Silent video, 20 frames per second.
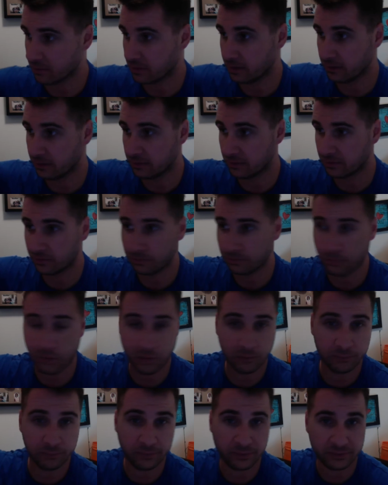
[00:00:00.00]
in a
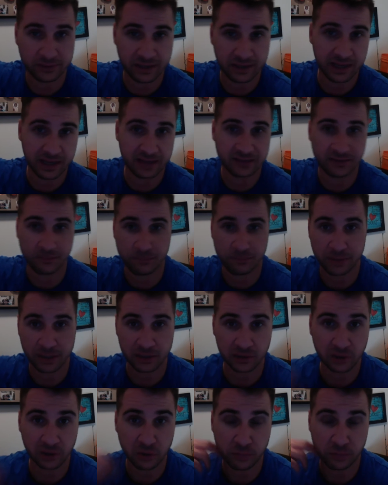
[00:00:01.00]
small place that has a
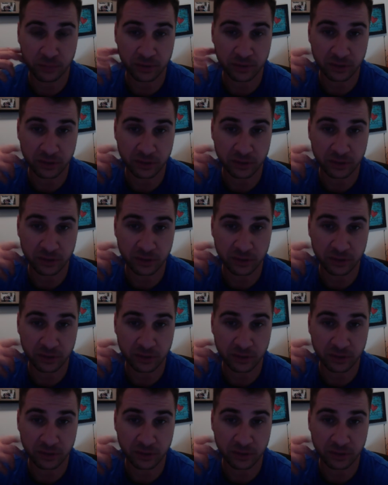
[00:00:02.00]
big loop